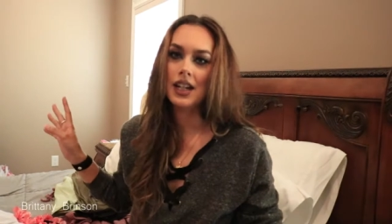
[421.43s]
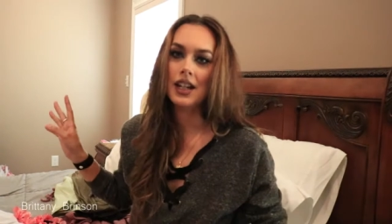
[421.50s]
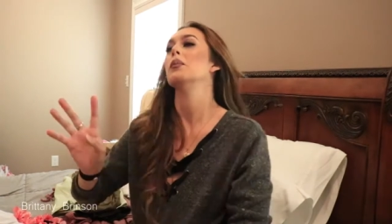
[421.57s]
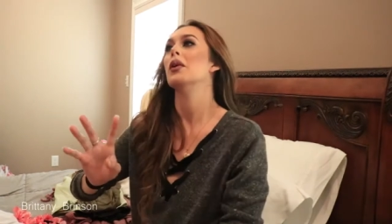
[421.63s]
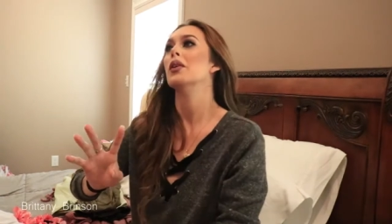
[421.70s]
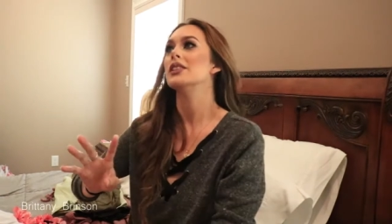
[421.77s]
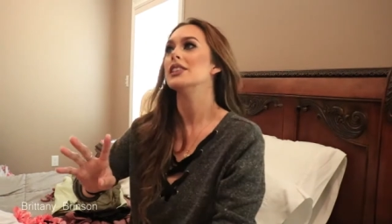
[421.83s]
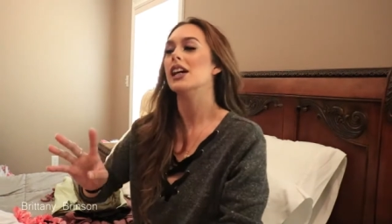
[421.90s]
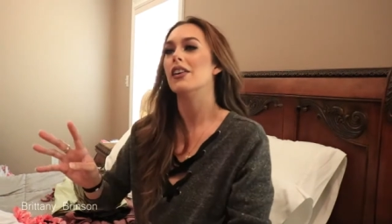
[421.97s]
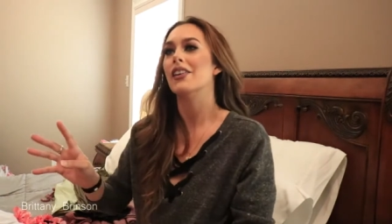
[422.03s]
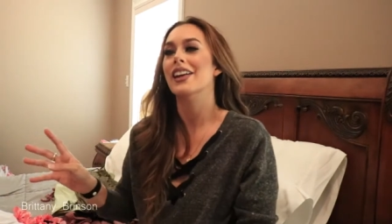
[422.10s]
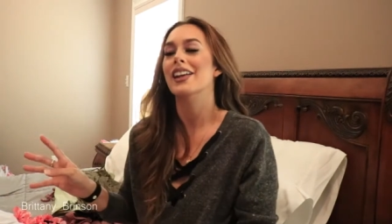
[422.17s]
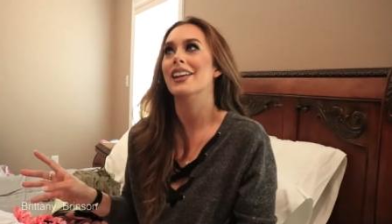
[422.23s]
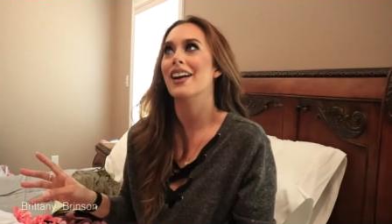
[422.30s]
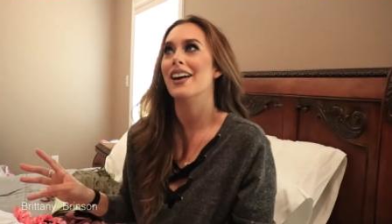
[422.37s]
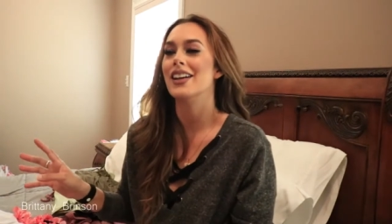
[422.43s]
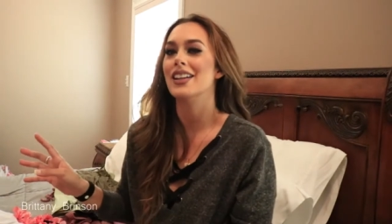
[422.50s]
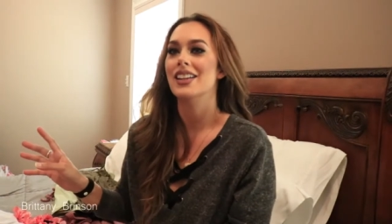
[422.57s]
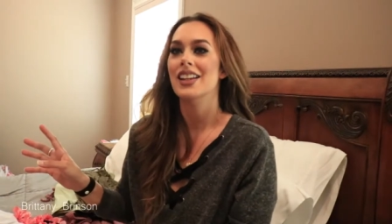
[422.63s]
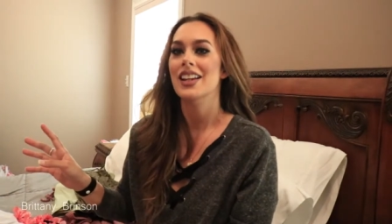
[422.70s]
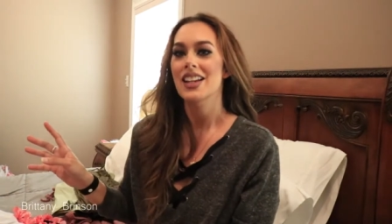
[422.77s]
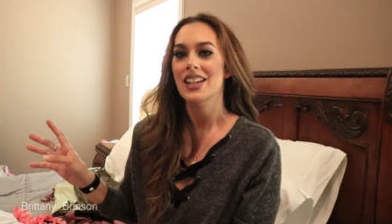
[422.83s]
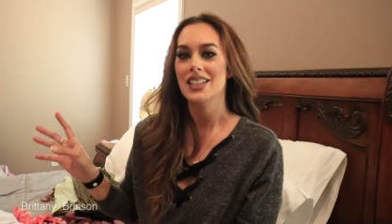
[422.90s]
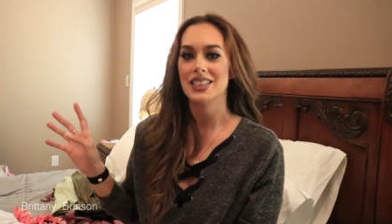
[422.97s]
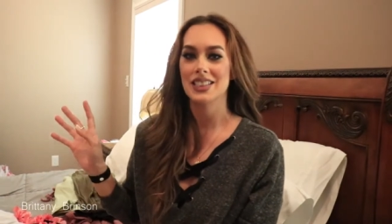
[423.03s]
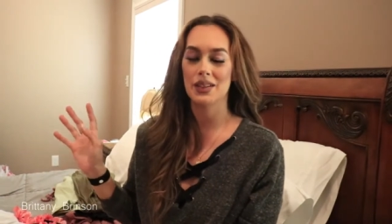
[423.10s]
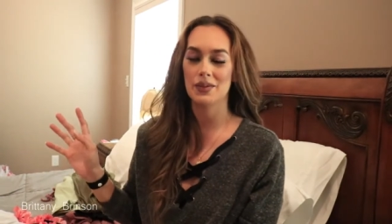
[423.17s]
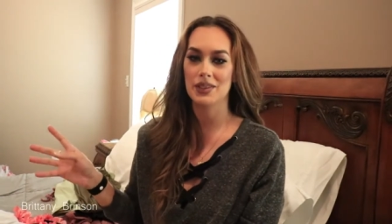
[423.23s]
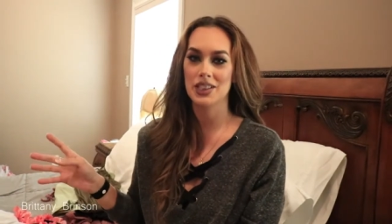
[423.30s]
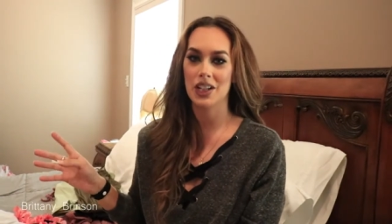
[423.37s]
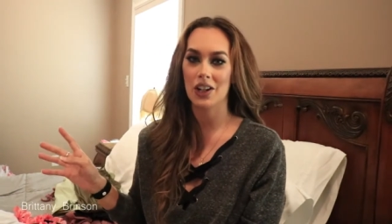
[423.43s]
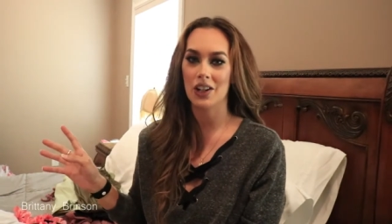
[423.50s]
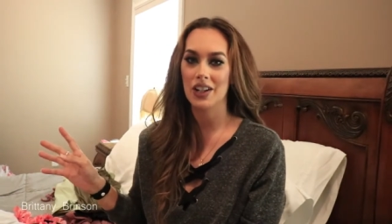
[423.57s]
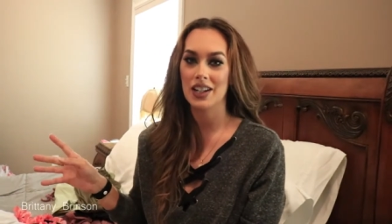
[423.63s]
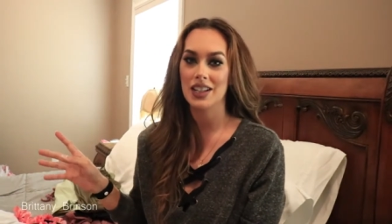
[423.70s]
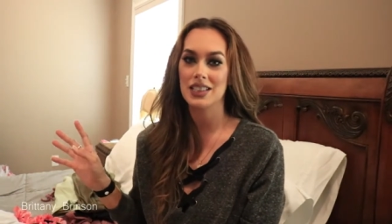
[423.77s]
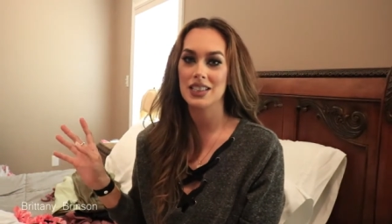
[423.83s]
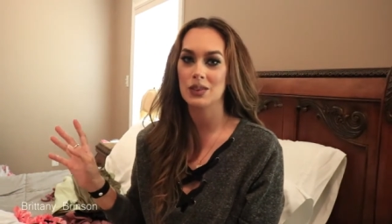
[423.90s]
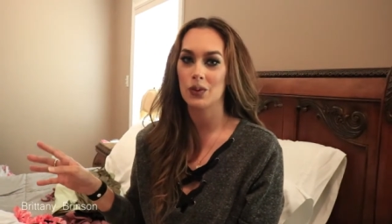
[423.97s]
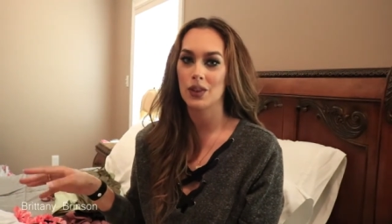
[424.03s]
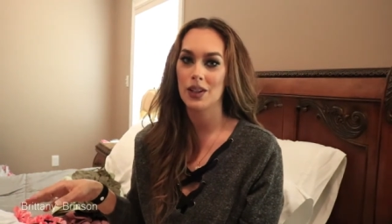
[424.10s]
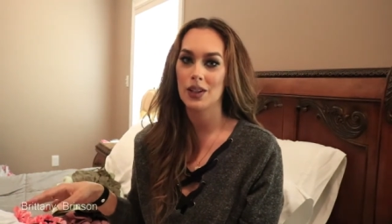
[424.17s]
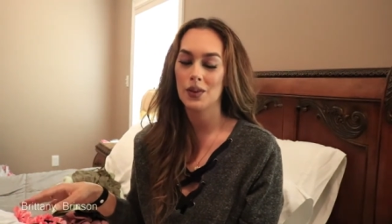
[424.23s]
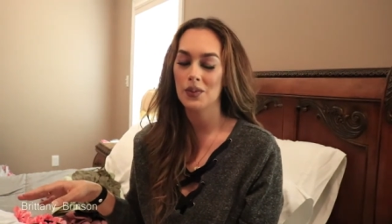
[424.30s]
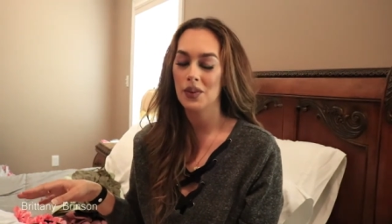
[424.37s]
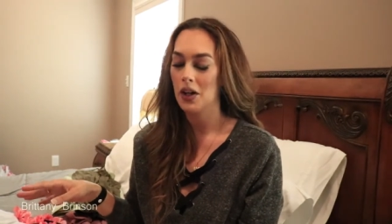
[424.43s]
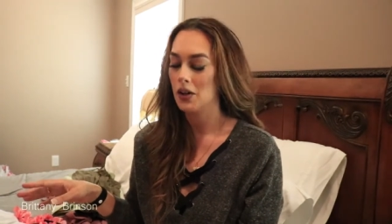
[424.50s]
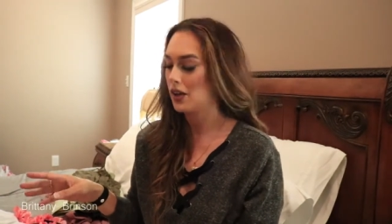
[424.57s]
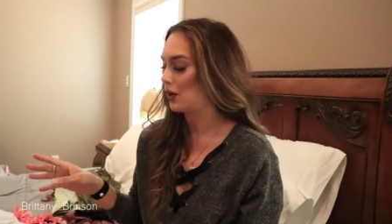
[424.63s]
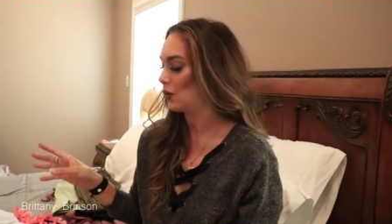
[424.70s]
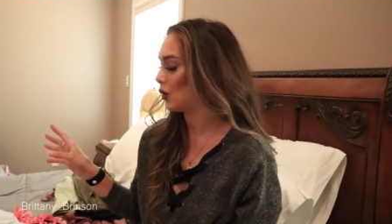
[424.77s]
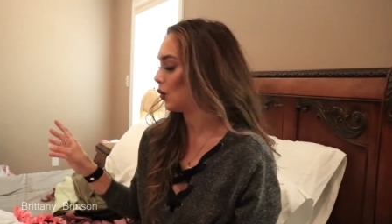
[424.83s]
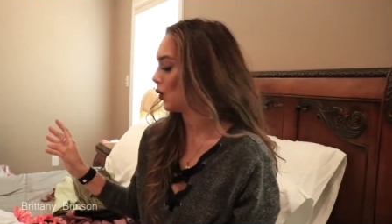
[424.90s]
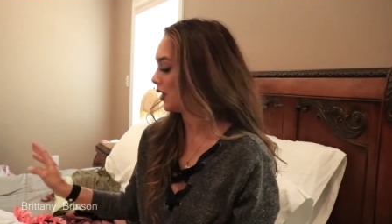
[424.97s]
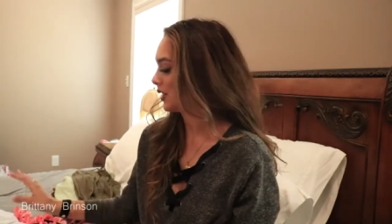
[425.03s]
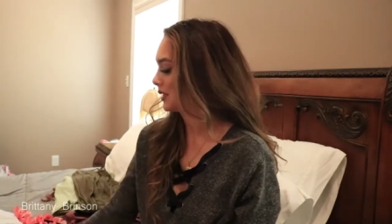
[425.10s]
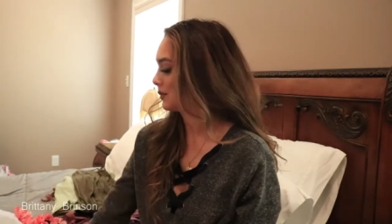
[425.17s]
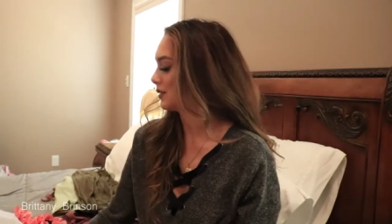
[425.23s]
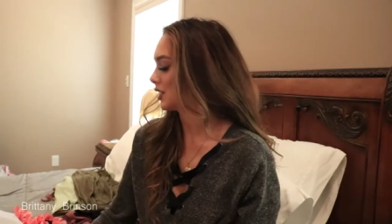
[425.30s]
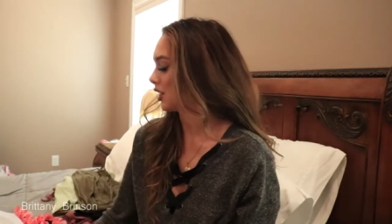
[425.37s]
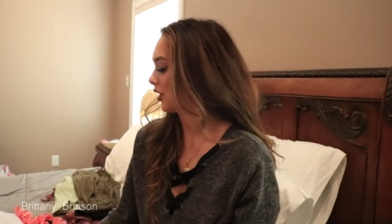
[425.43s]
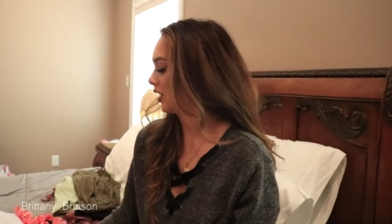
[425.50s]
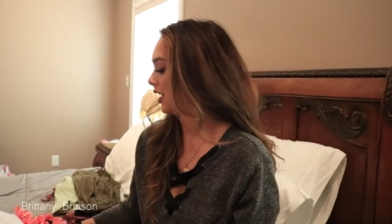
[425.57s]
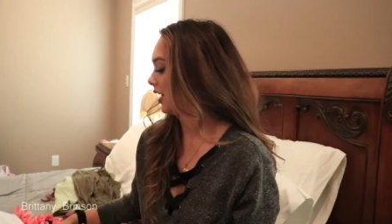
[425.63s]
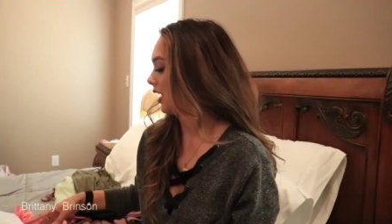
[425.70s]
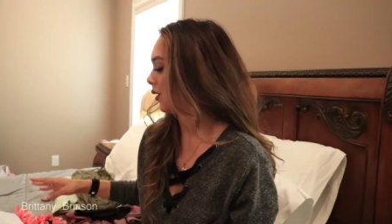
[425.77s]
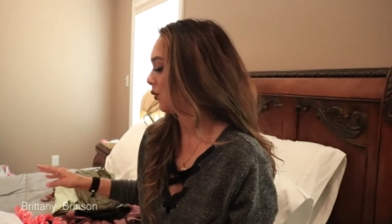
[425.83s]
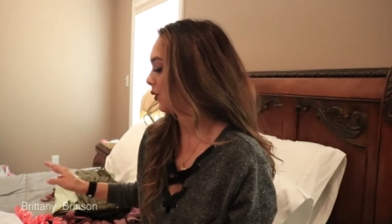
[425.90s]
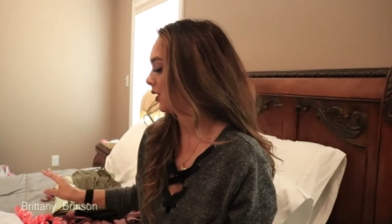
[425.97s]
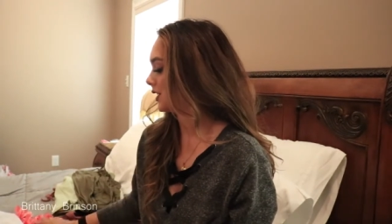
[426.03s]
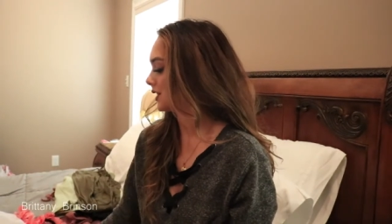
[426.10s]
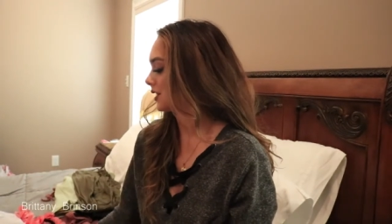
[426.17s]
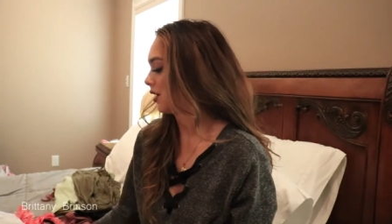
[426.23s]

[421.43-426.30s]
broke down and got some maternity swim. Okay, well, one is maternity and one is